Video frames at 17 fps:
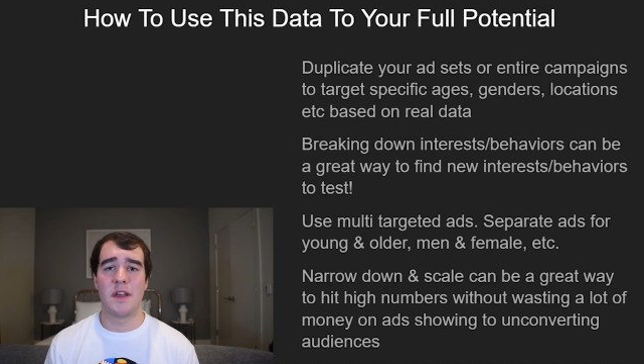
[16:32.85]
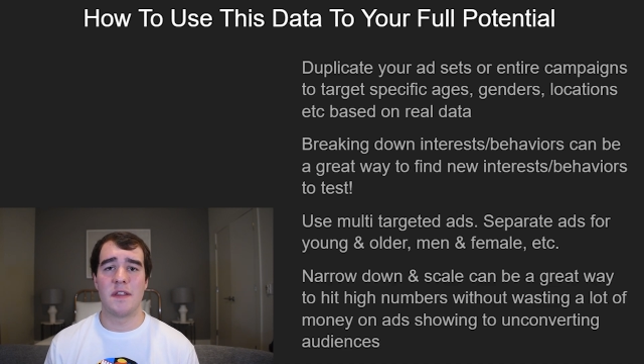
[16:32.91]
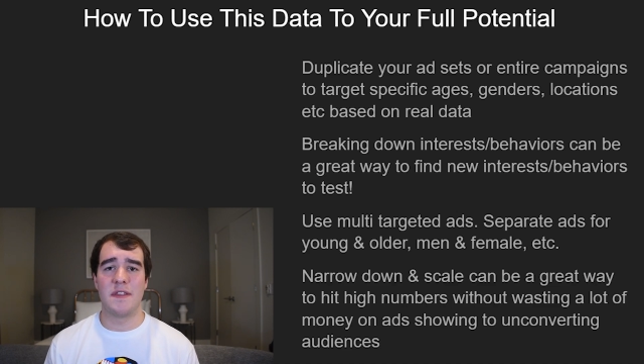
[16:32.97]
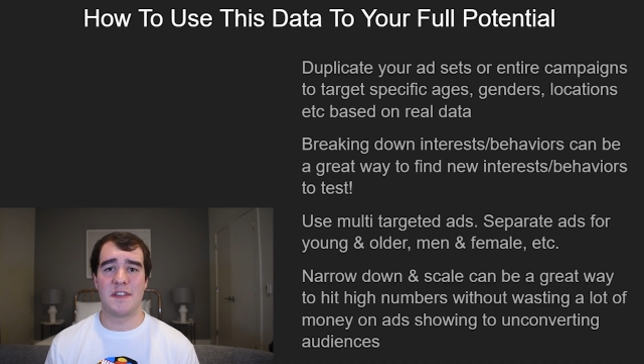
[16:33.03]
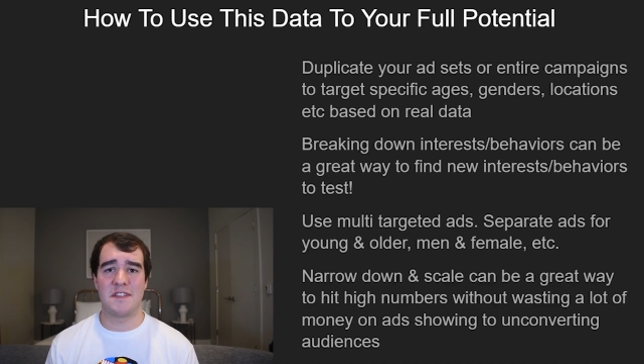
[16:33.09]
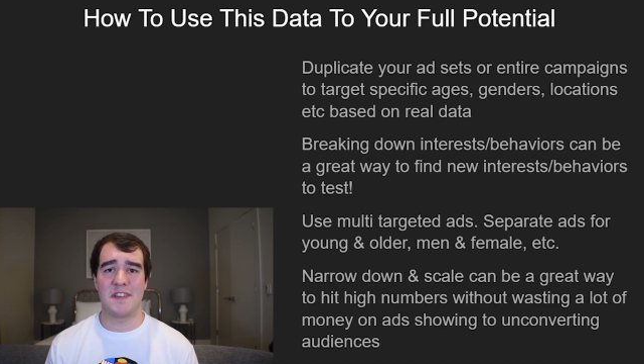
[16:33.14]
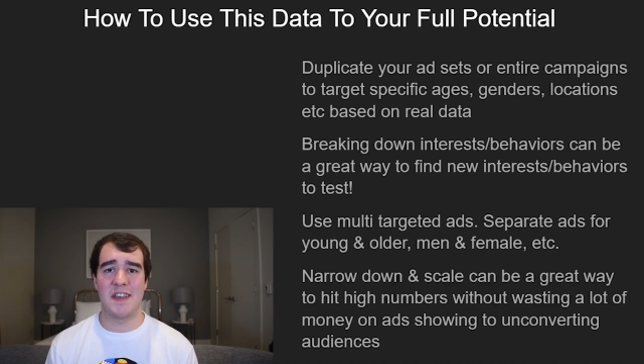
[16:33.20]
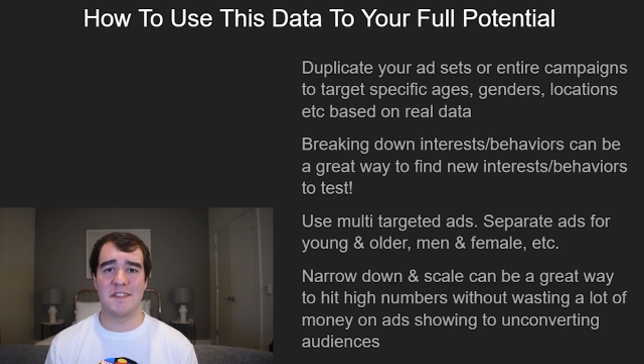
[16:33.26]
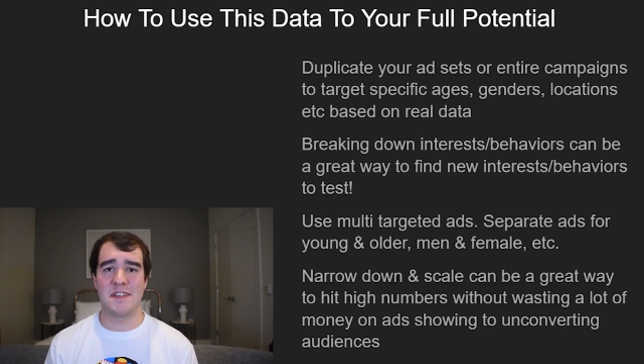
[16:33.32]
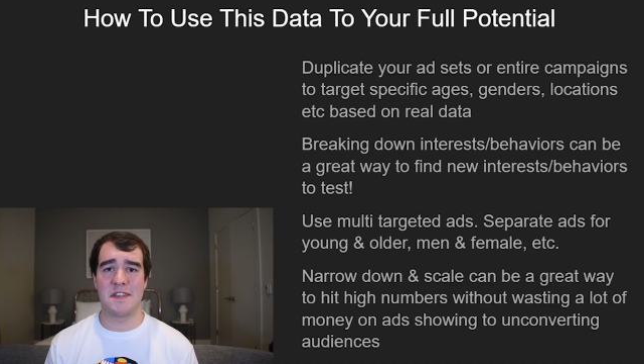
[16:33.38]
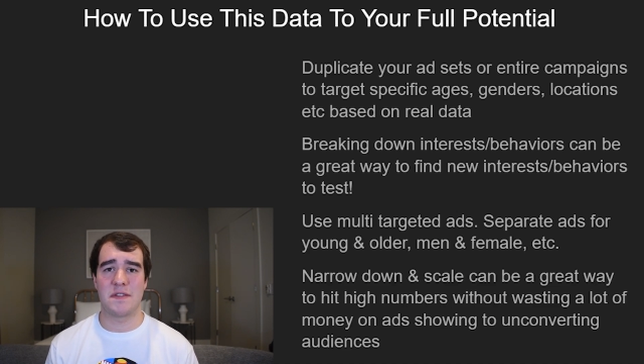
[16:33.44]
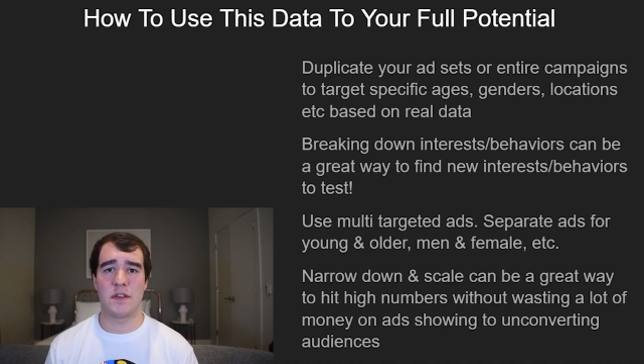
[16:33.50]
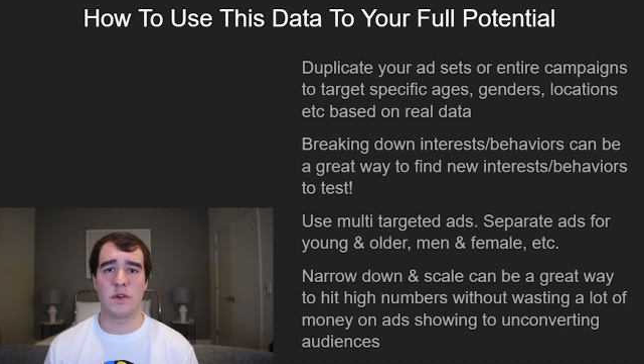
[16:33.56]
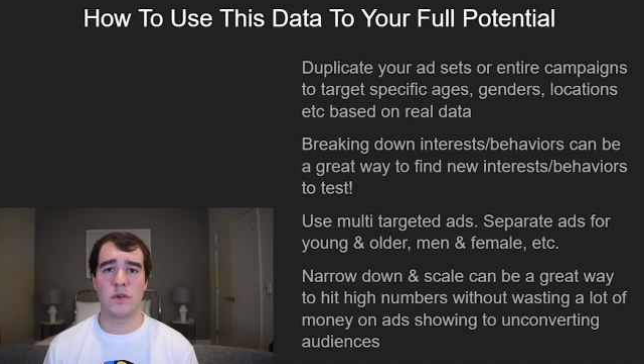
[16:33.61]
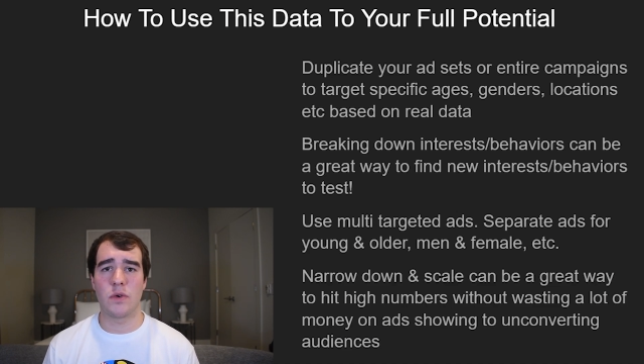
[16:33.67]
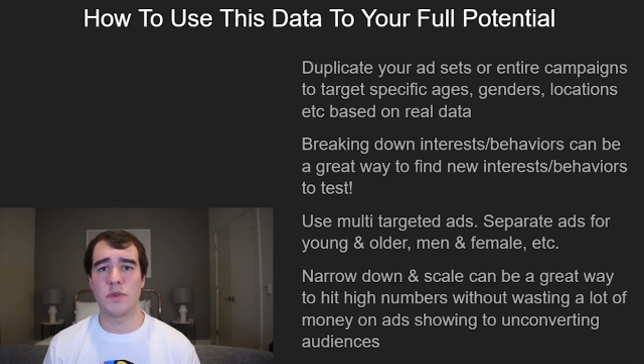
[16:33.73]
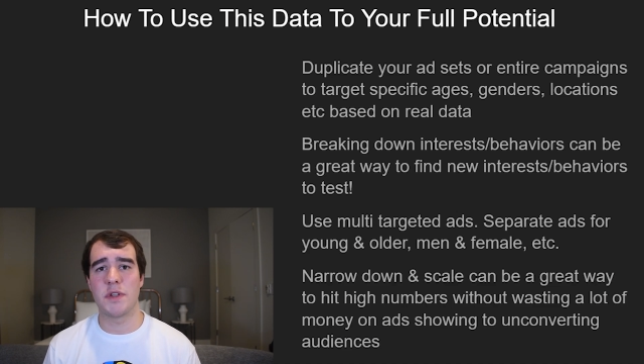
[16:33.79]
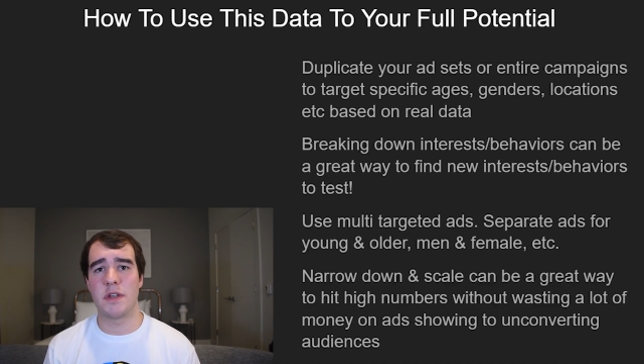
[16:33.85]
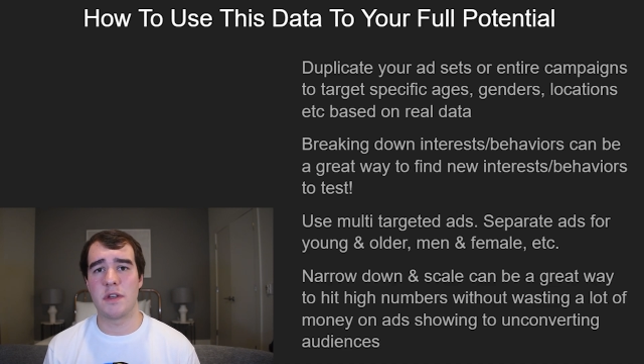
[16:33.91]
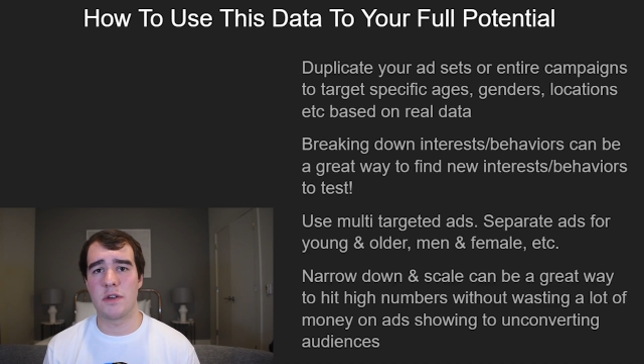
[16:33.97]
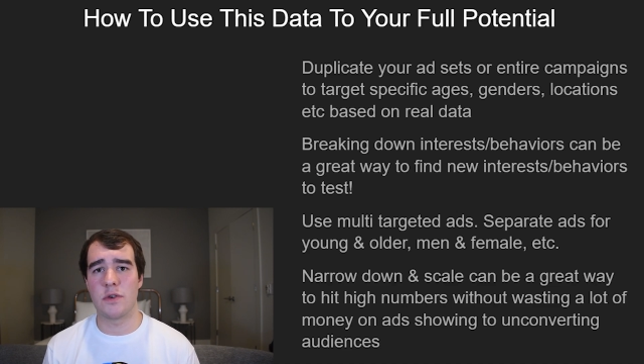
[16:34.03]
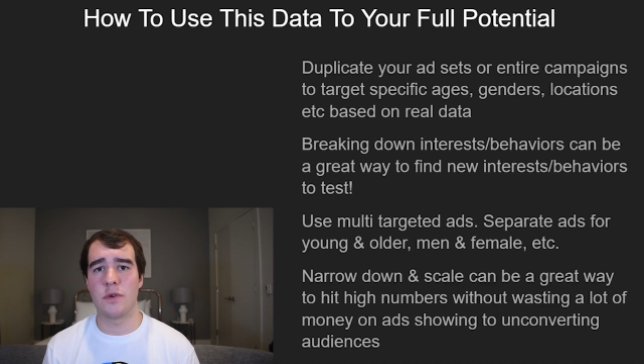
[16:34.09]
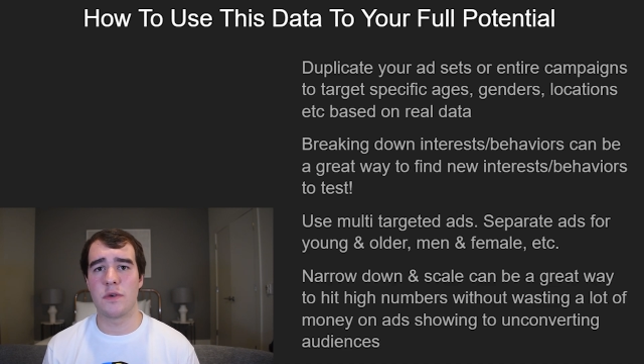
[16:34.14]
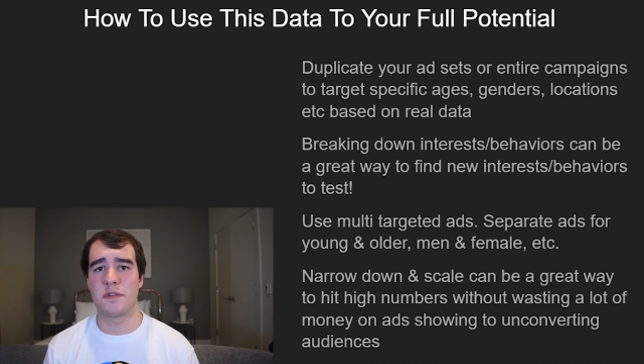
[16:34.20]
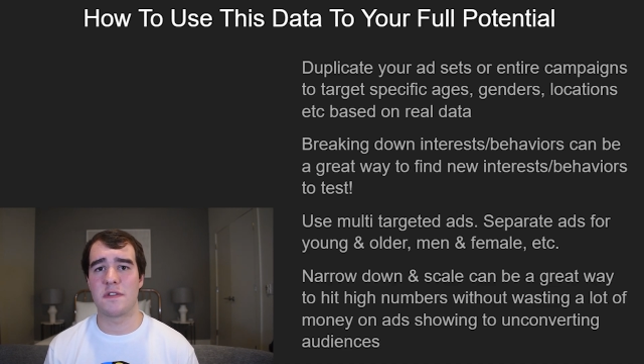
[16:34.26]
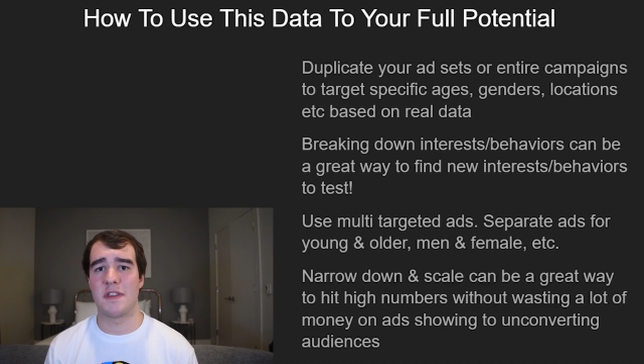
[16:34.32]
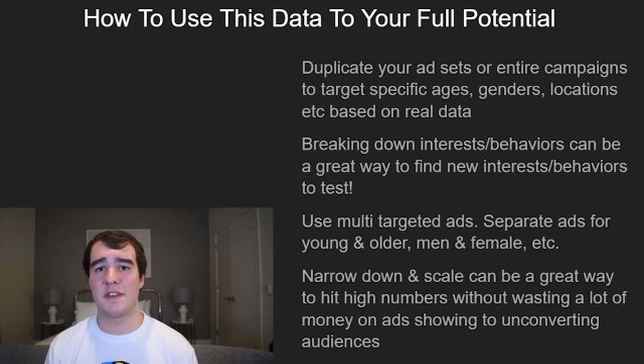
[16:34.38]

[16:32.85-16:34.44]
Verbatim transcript: this isn't the golden goose.